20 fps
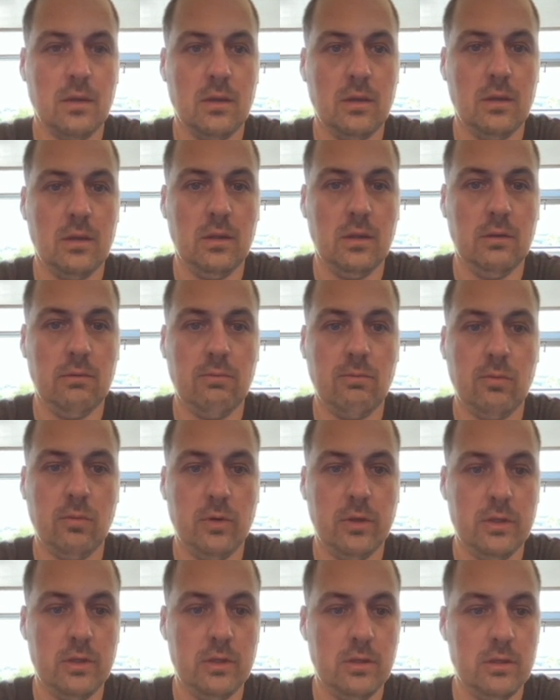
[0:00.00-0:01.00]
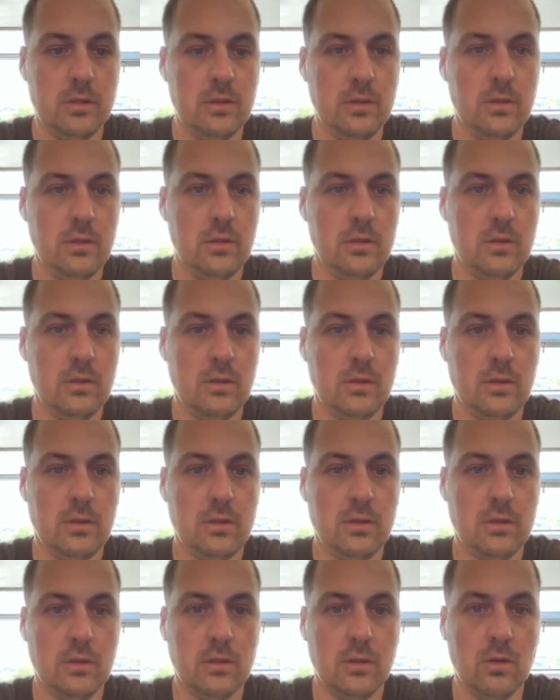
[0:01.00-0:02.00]
if we
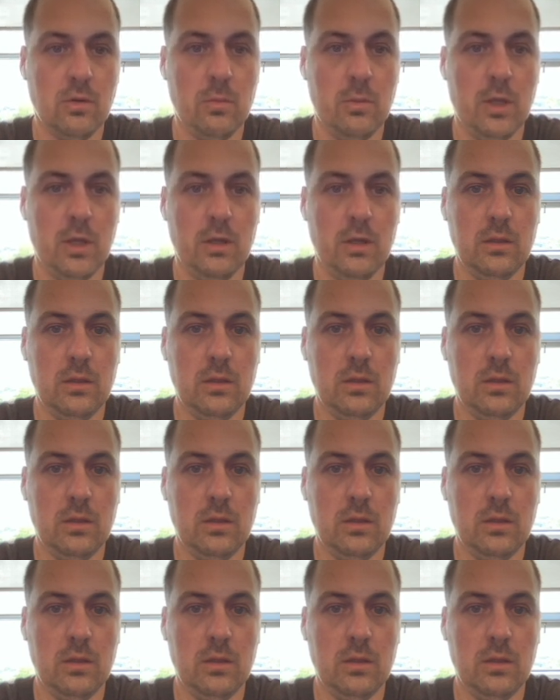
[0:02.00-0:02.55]
go back,